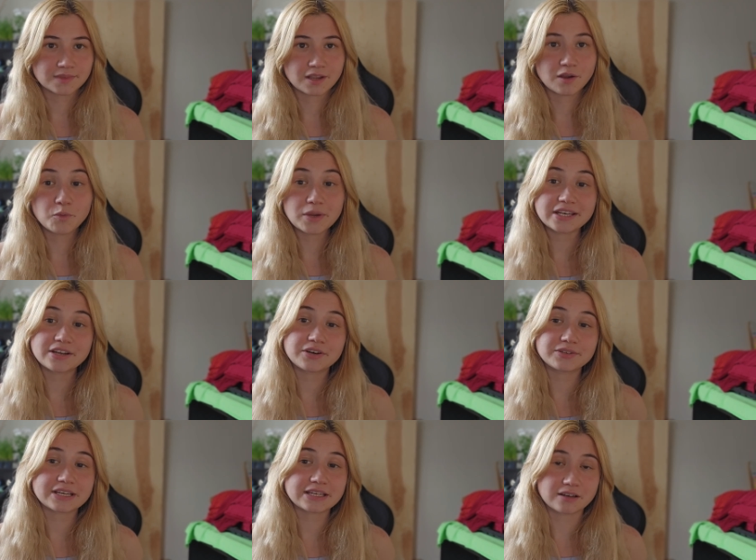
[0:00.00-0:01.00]
We
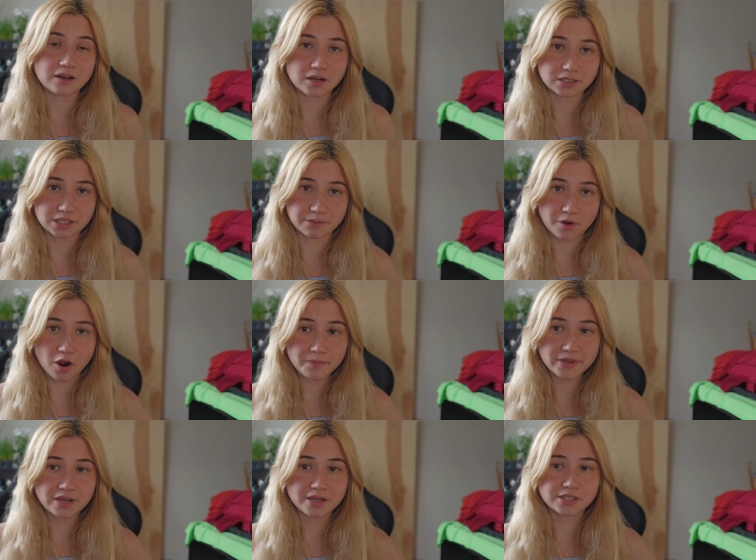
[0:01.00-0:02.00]
know that long-term
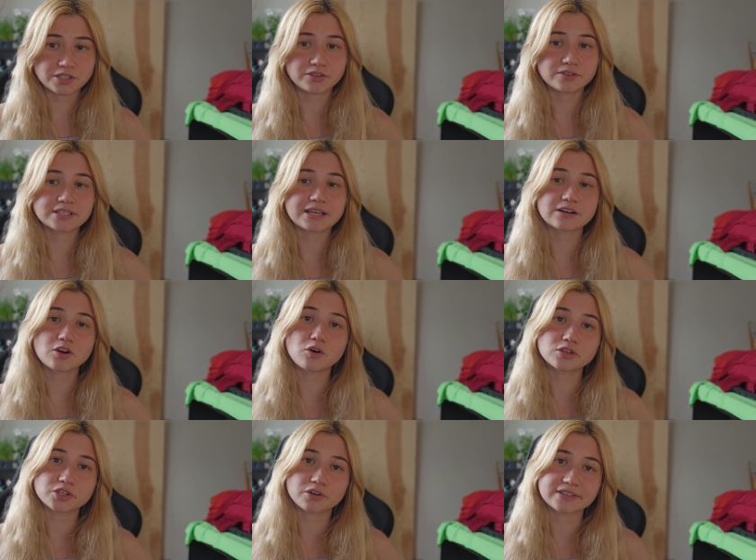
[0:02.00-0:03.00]
opioid use can
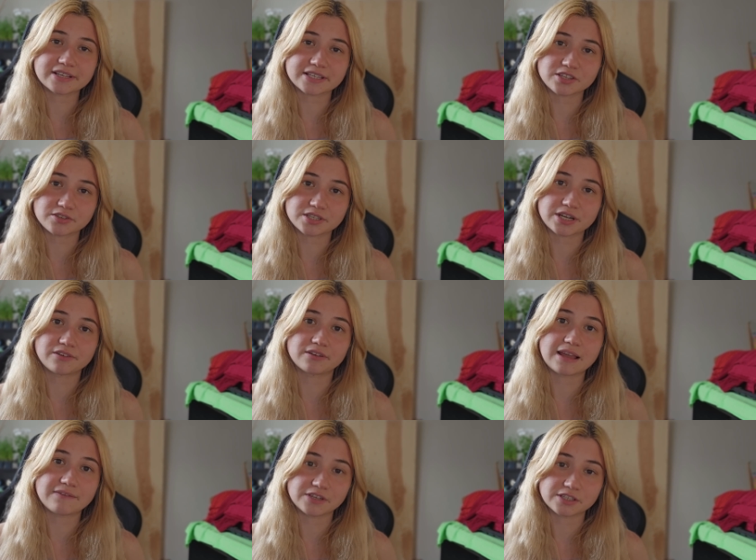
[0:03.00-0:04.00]
cause your testosterone
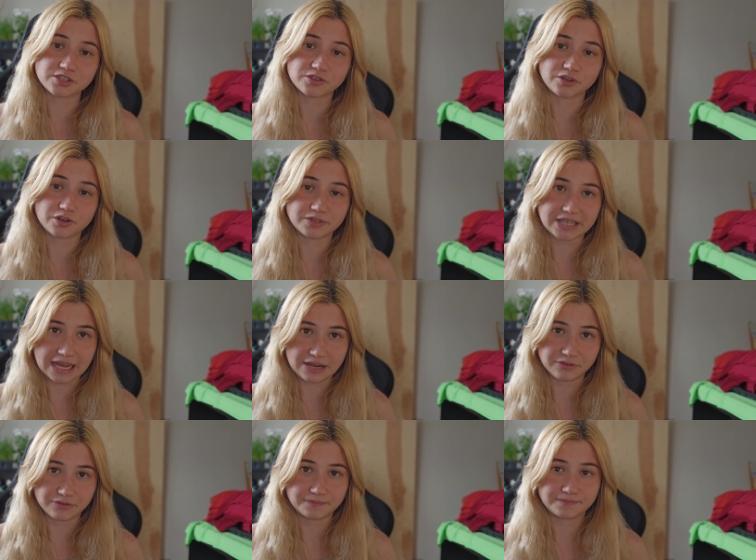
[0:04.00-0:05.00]
levels to go down.